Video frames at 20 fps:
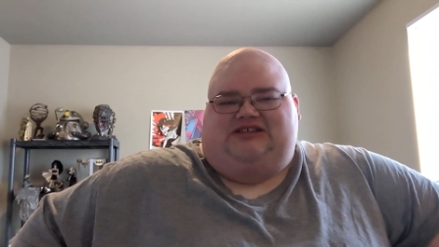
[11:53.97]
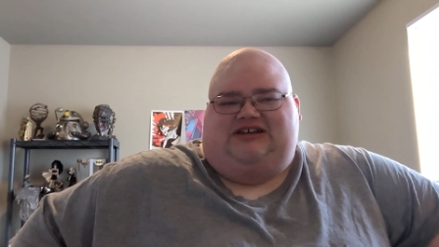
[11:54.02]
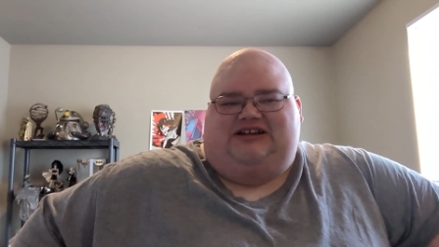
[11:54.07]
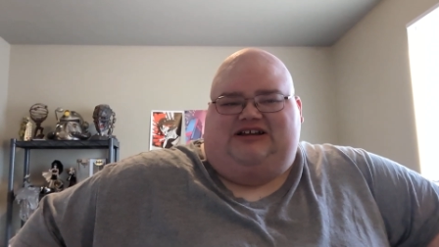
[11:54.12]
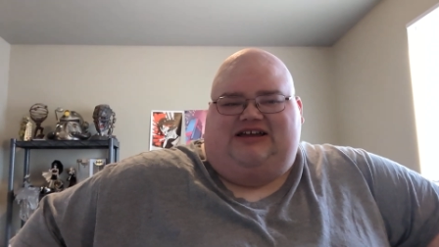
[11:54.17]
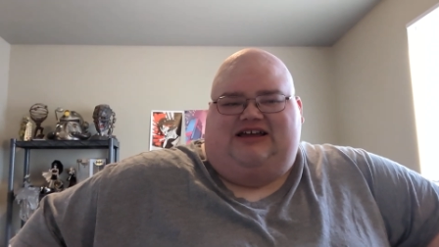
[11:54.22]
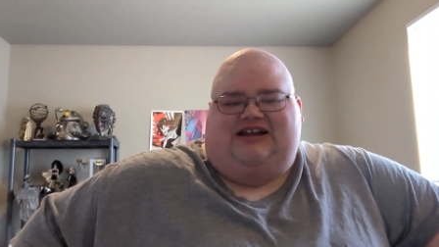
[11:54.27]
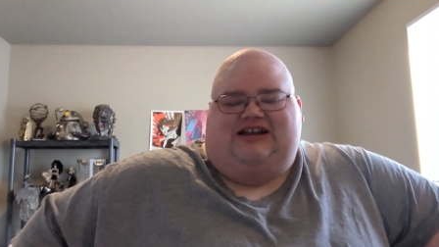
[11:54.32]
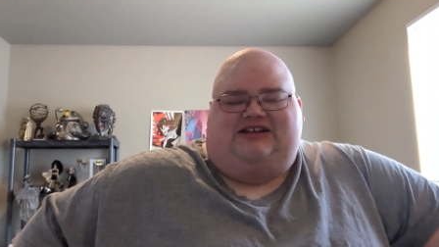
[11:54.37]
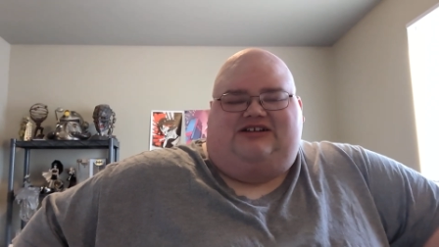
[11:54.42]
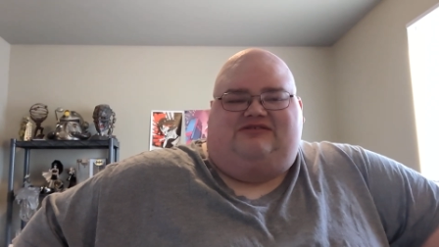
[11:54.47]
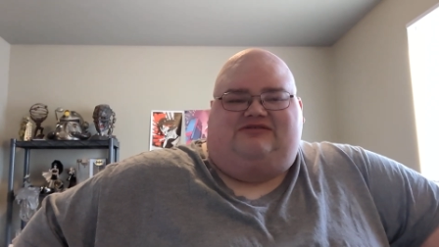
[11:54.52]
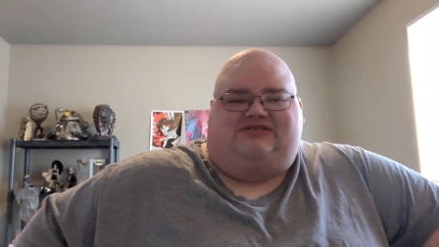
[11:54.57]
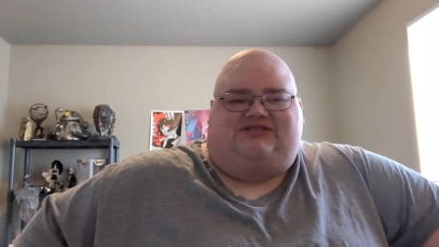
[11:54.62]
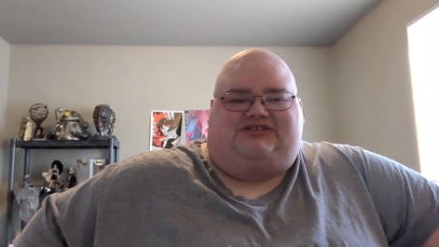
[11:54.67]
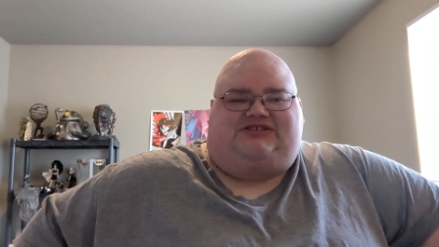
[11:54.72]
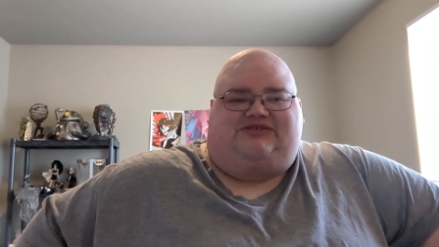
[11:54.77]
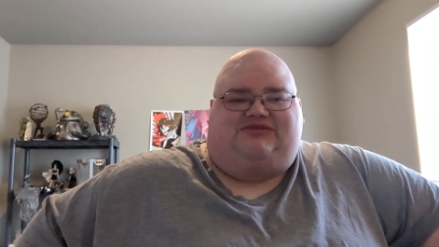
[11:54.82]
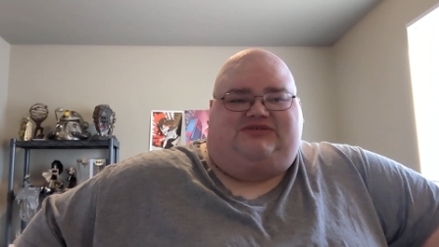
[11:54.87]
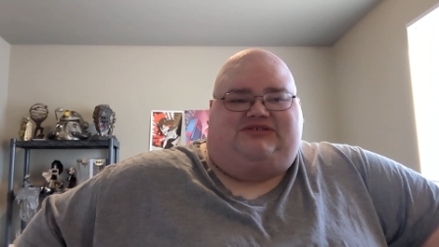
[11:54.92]
Then again, I don't
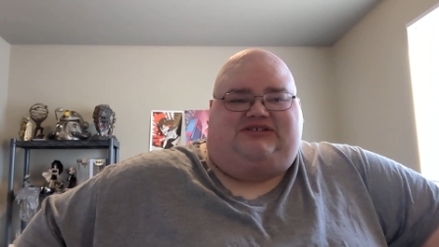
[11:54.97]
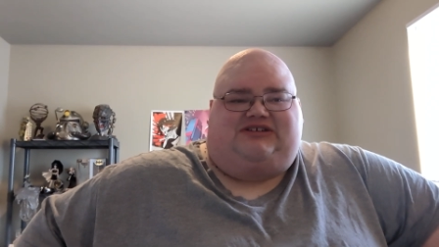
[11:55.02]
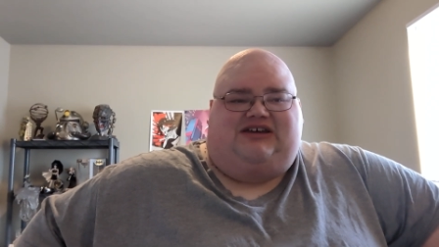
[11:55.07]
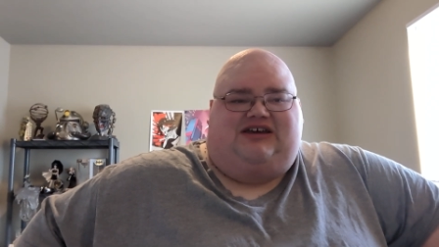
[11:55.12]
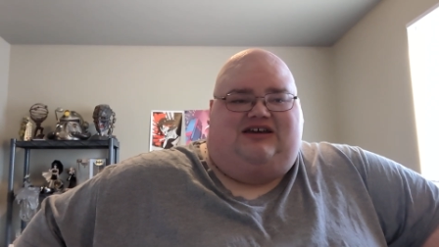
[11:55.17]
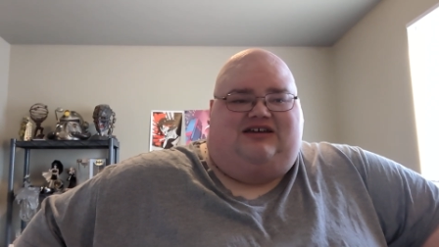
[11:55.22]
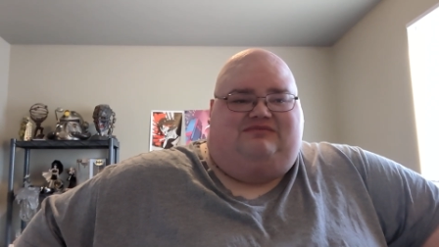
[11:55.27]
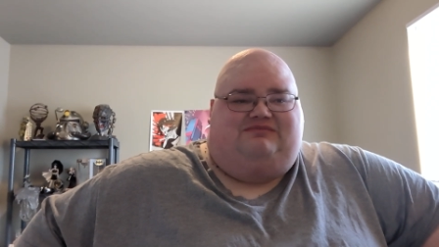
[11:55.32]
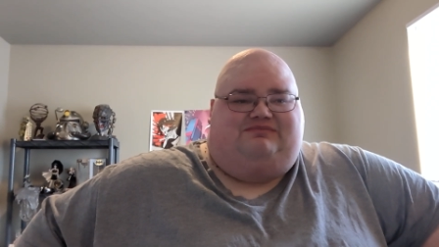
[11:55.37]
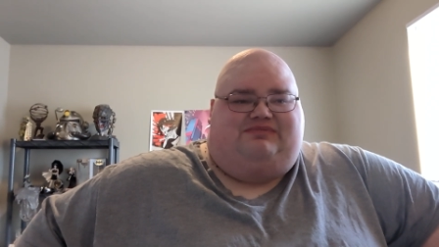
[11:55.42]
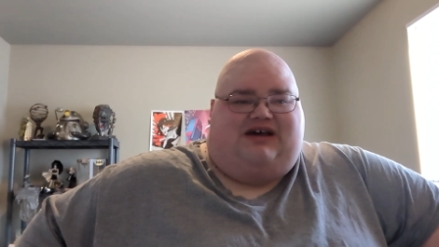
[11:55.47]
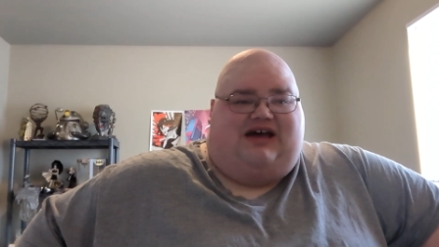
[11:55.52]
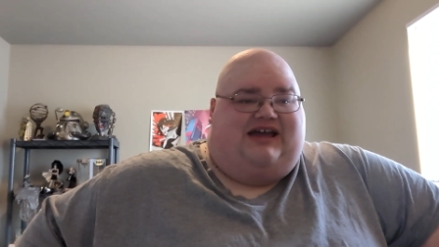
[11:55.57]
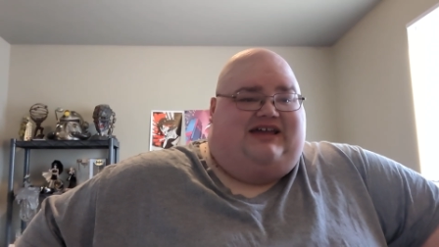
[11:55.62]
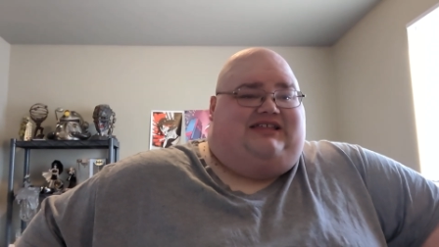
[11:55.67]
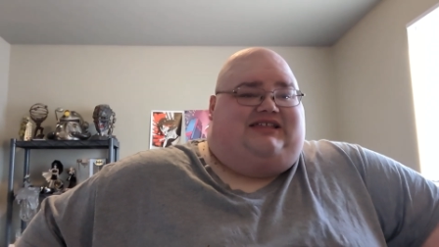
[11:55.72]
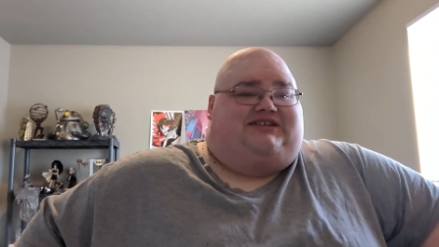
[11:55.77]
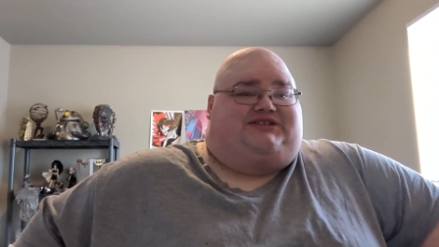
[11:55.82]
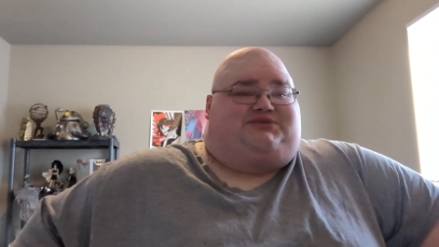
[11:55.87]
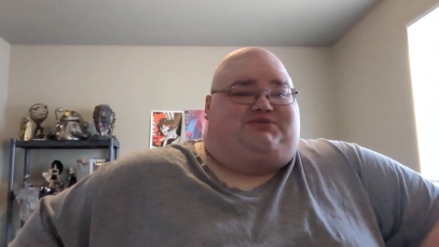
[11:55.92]
associate
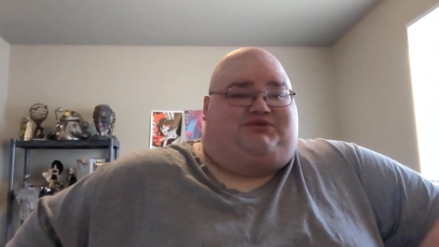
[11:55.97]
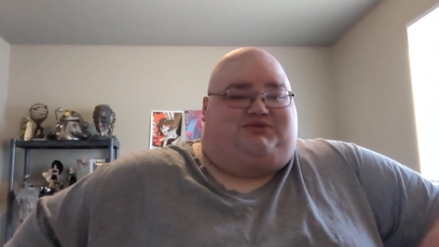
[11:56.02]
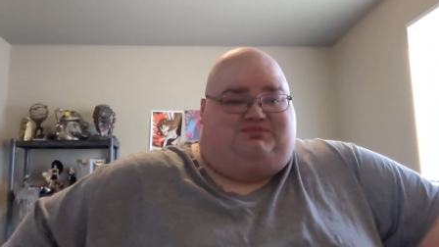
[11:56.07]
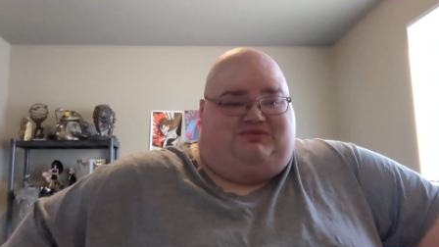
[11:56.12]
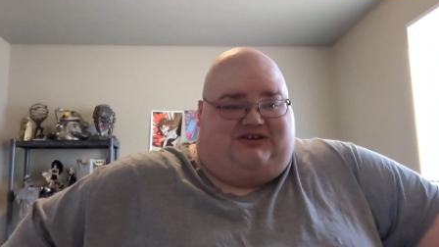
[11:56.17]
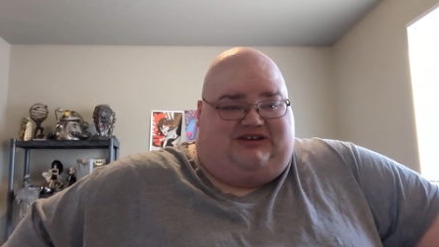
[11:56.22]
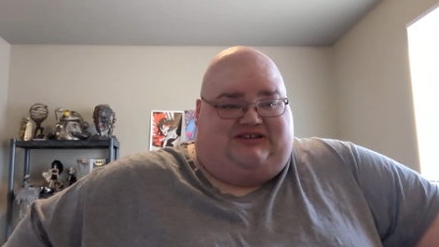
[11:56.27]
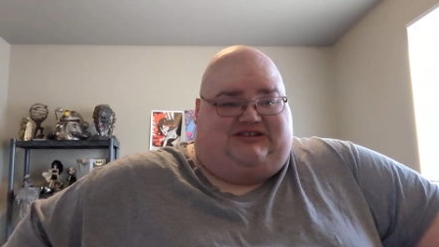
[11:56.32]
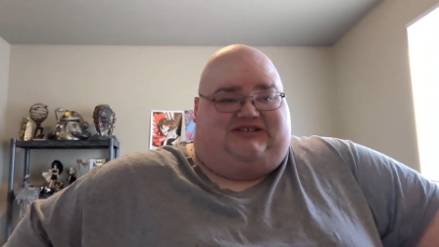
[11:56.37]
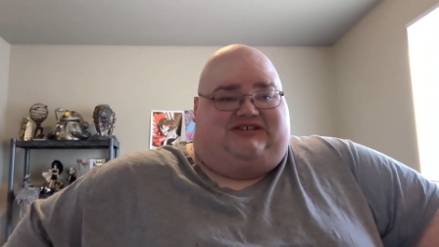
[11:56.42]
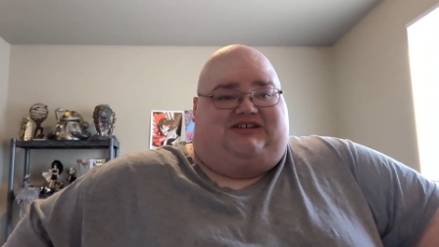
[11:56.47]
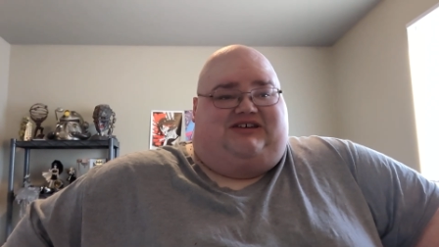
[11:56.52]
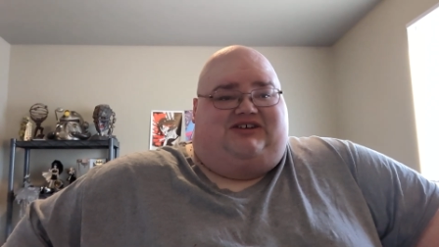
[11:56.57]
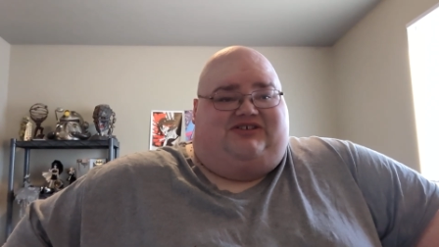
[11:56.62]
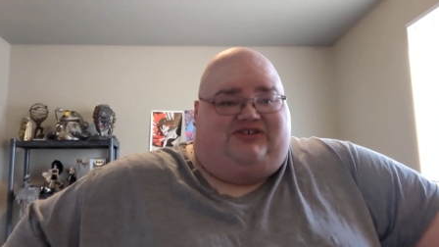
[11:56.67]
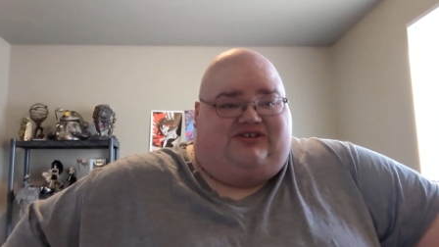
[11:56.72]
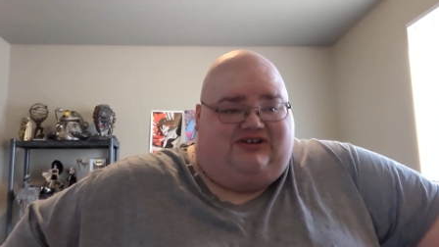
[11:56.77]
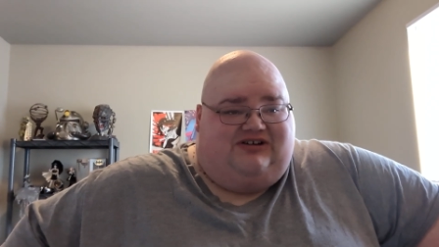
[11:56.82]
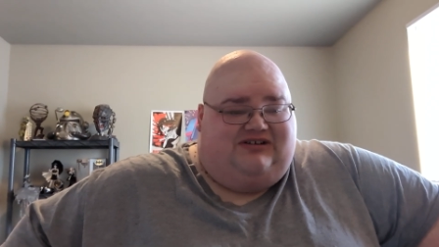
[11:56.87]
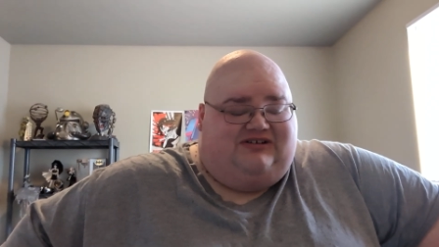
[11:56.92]
pilots with pizza
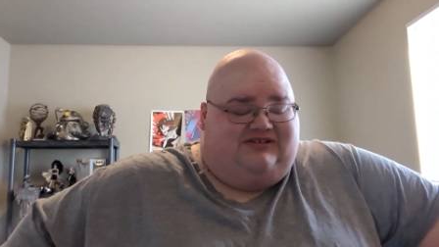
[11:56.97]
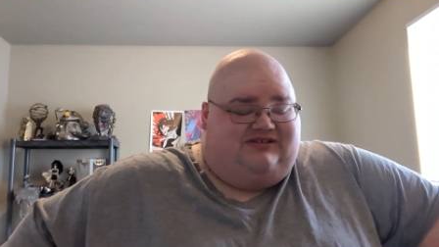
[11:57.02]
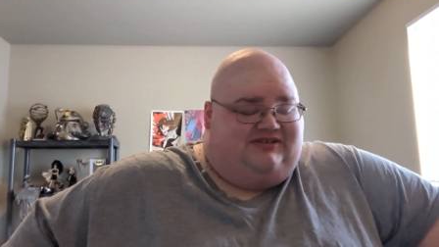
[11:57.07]
either.